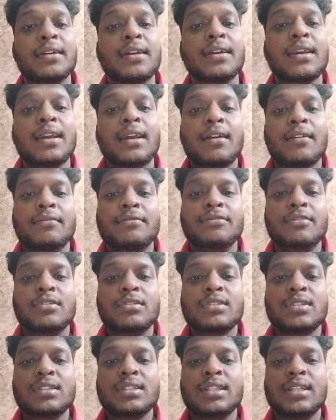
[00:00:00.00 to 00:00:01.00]

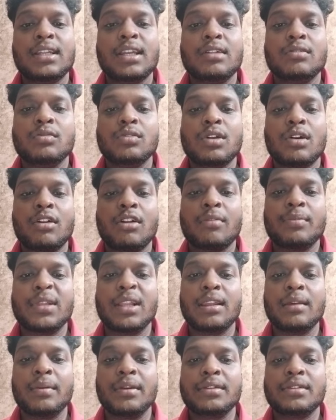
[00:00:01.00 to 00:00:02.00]
forces India to adopt the
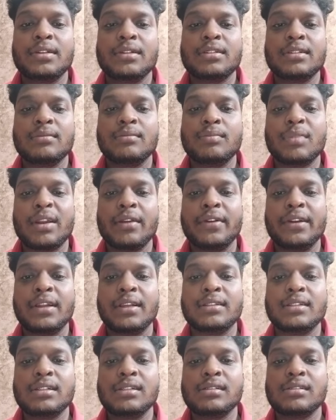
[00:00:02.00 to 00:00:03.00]
liberalization,
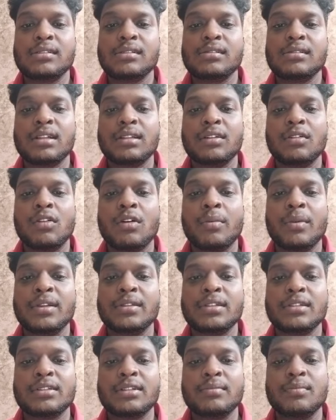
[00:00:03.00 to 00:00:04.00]
privatization, and the
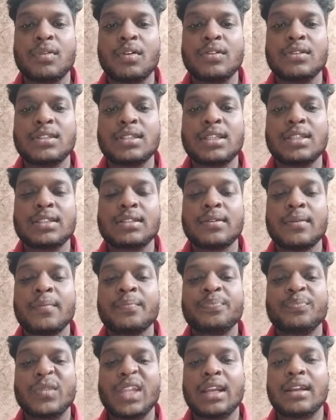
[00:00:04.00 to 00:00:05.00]
globalization policies.
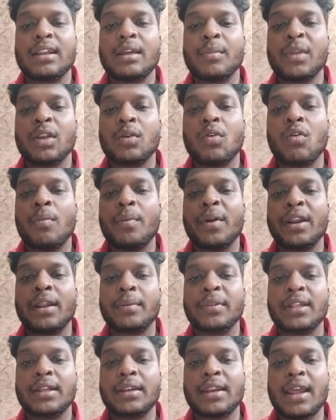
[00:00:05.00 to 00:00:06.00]
The economic opened up, the
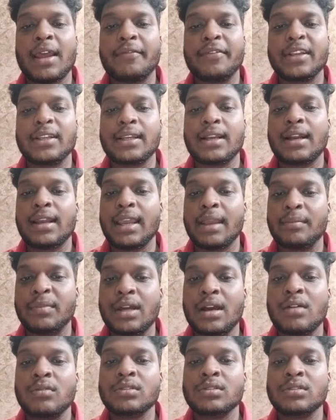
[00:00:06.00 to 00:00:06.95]
traffic came down,